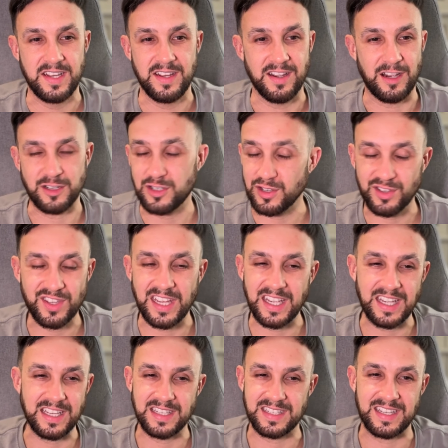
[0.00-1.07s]
I just think
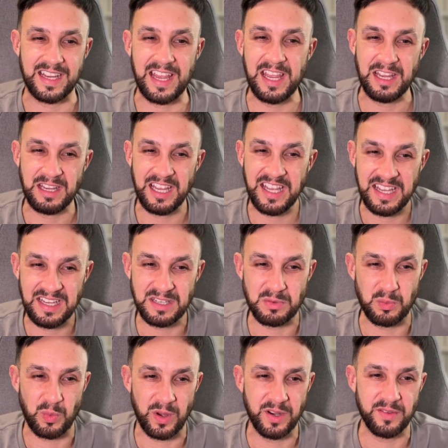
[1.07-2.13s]
it is
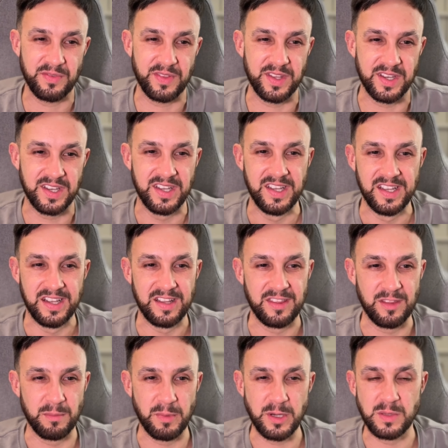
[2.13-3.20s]
one of the
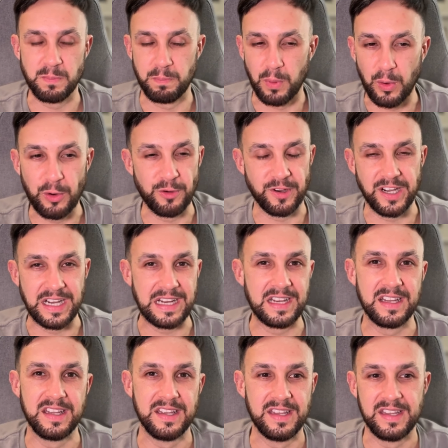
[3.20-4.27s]
most
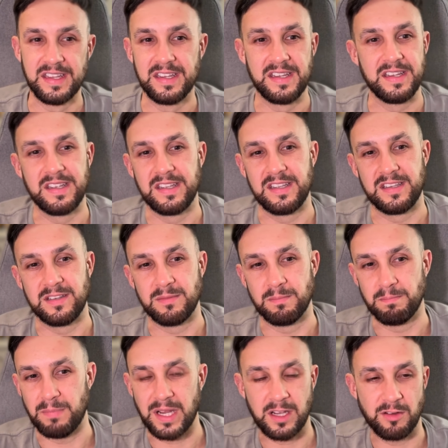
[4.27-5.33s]
boring
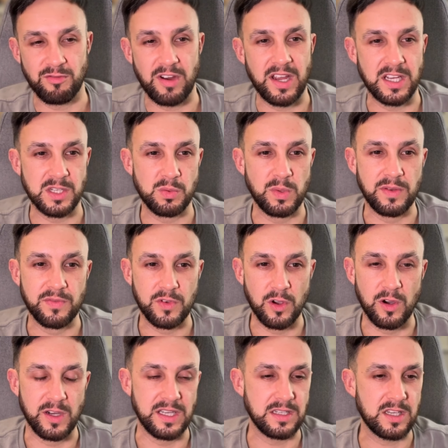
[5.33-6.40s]
Manga Rares we've
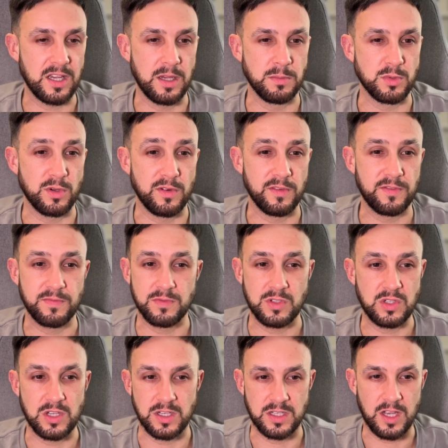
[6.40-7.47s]
got in terms of
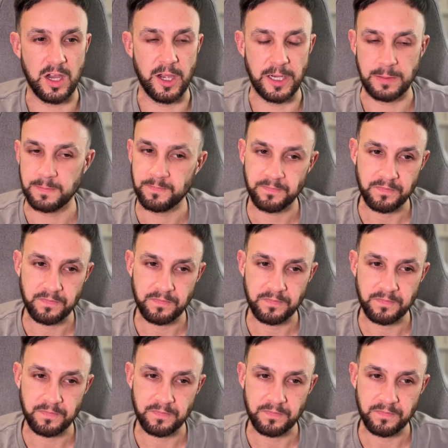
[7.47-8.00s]
design.